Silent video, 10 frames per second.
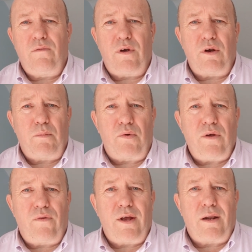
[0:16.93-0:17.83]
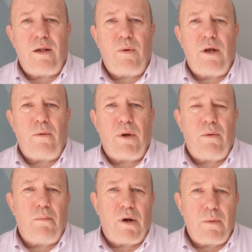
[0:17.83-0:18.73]
very briefly a little bit
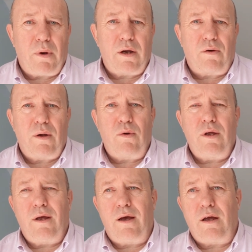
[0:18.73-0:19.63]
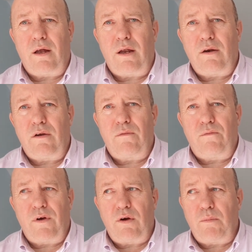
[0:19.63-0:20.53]
about my background and
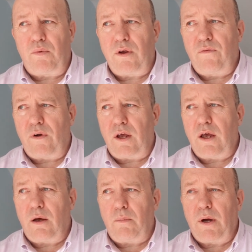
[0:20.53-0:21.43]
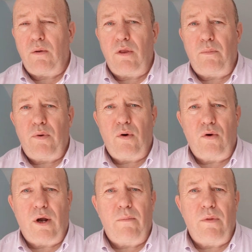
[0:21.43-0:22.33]
very briefly about the
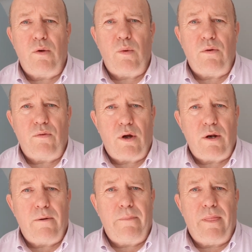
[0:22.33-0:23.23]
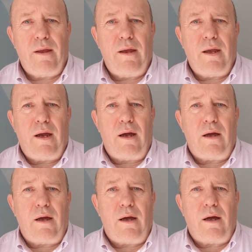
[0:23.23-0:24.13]
program that we run
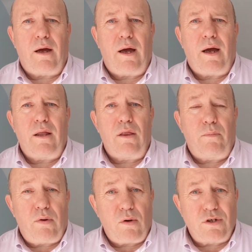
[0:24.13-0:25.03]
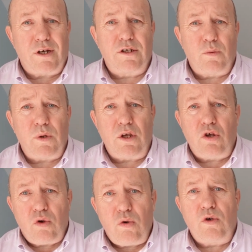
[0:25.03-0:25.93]
and the process that we
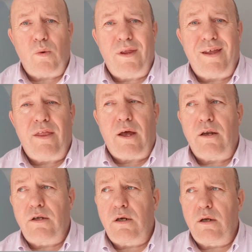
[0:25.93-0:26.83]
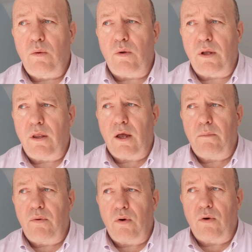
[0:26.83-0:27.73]
use within that
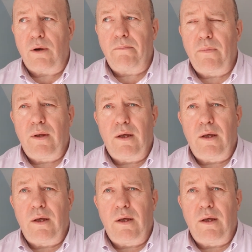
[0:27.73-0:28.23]
program.